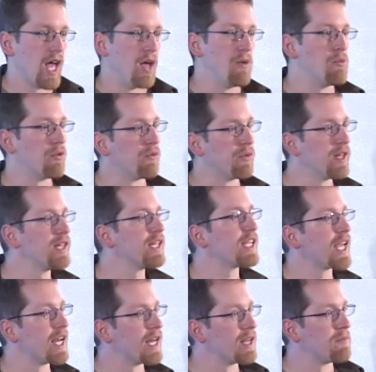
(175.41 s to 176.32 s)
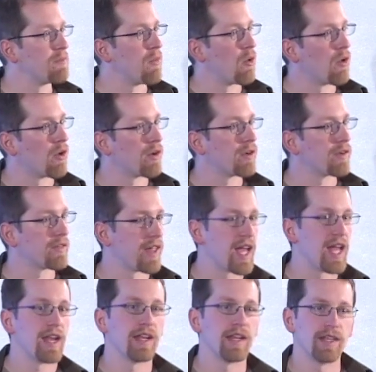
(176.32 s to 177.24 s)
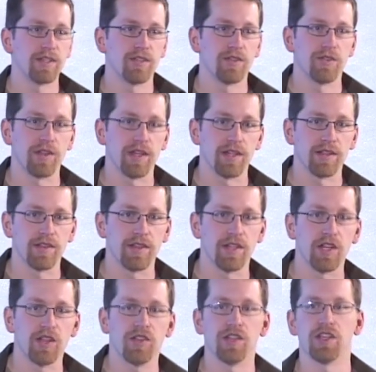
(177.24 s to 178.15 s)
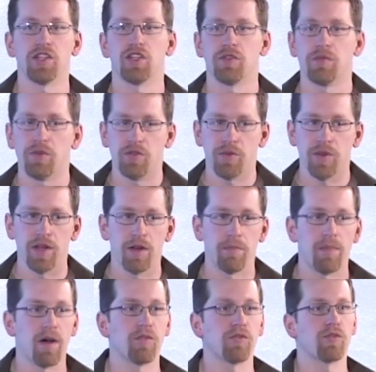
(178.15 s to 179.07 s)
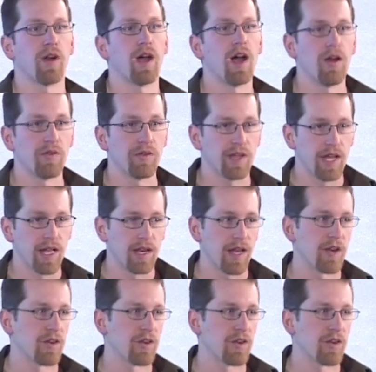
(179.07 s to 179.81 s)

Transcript: And we'll really get in more then into the distinction between above ground and